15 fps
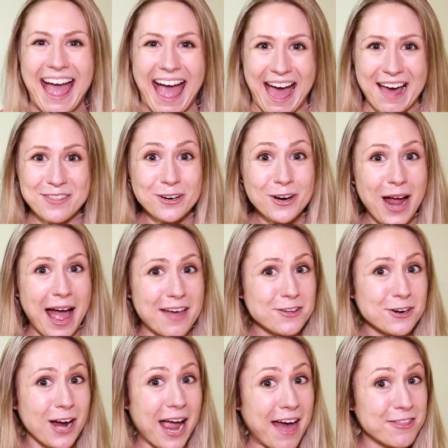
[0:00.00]
Heather,
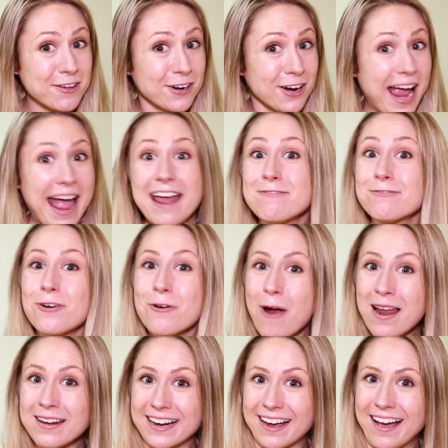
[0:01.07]
Heather, Heather, and
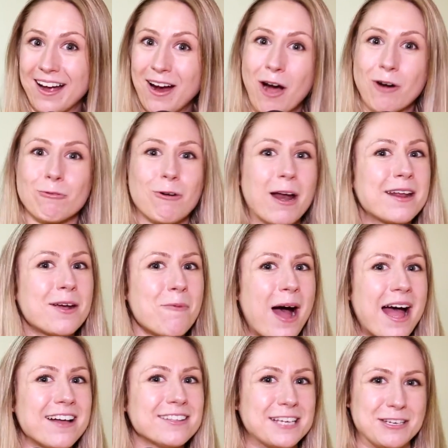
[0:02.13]
Veronica are running
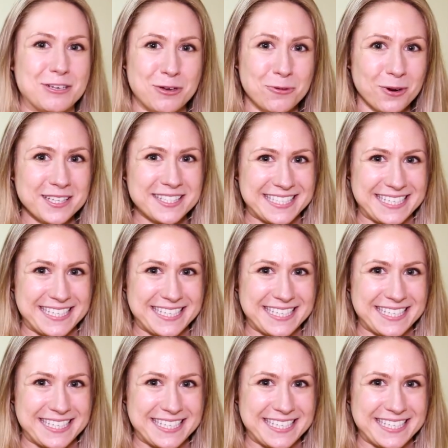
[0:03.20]
wild at New World